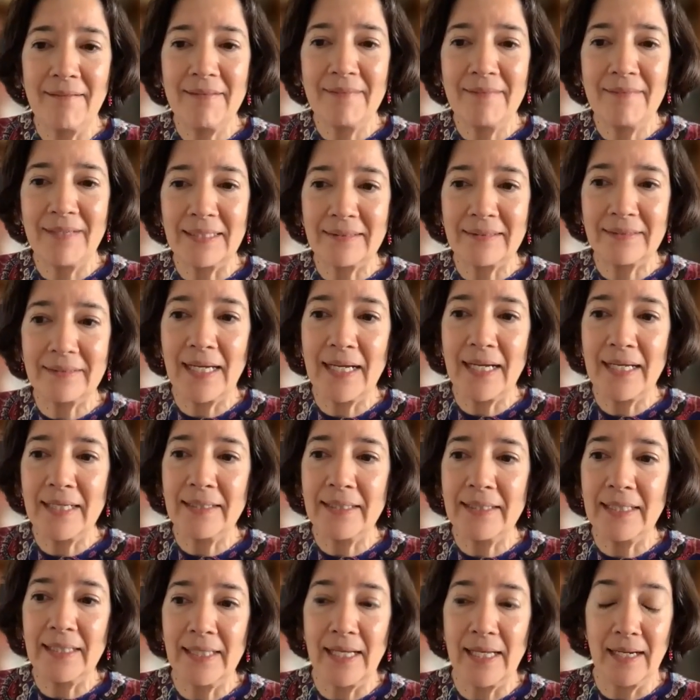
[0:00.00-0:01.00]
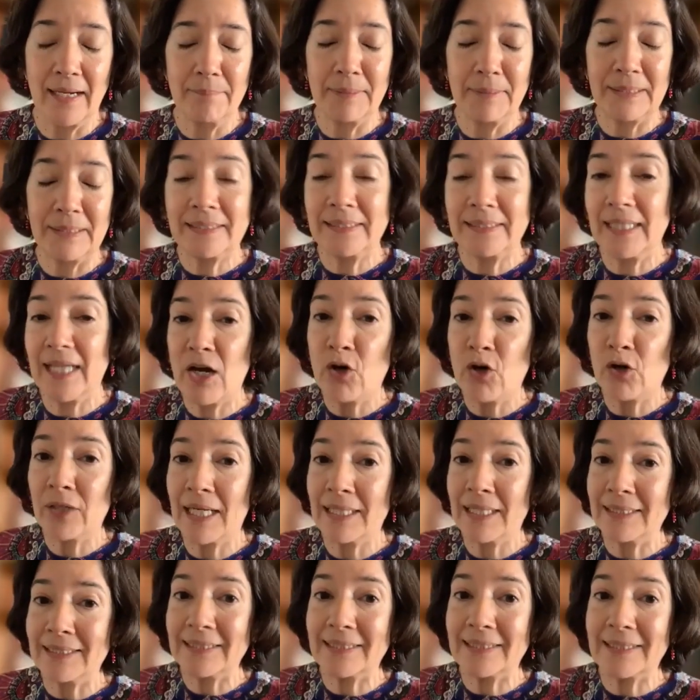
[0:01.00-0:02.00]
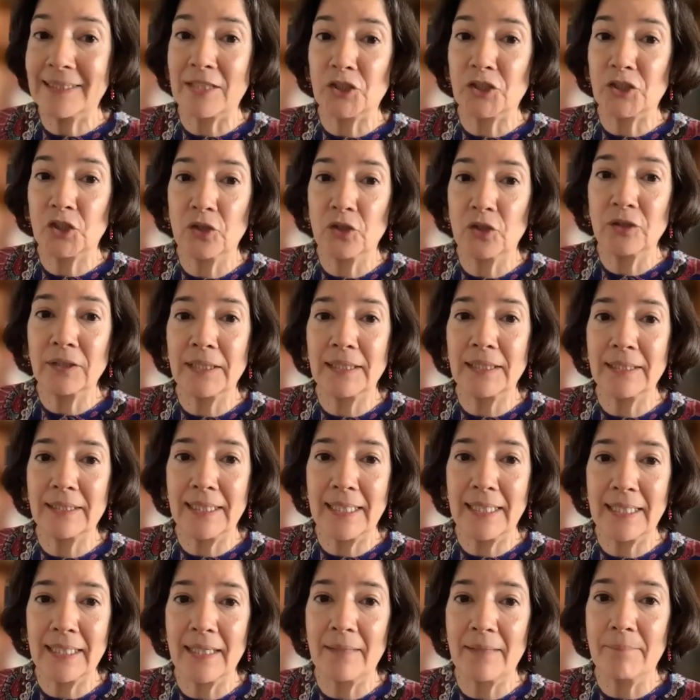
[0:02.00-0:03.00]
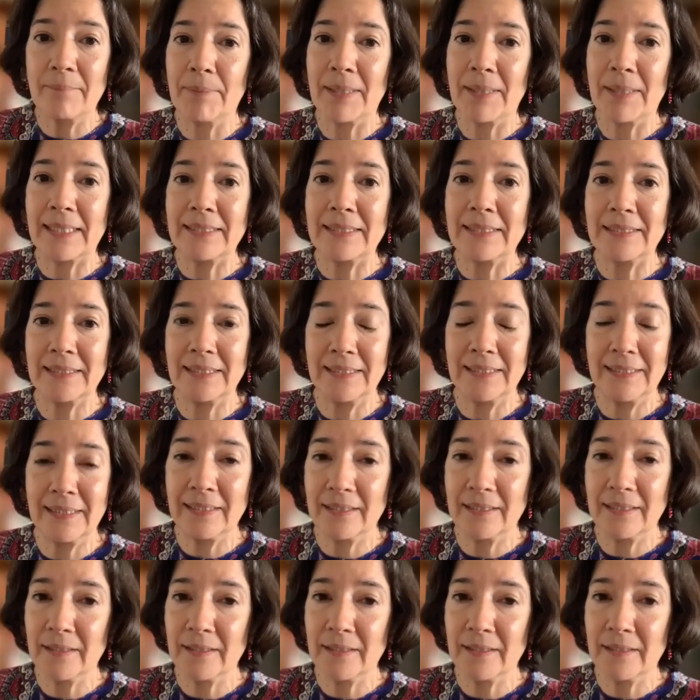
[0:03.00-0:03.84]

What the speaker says: actors maybe not having much of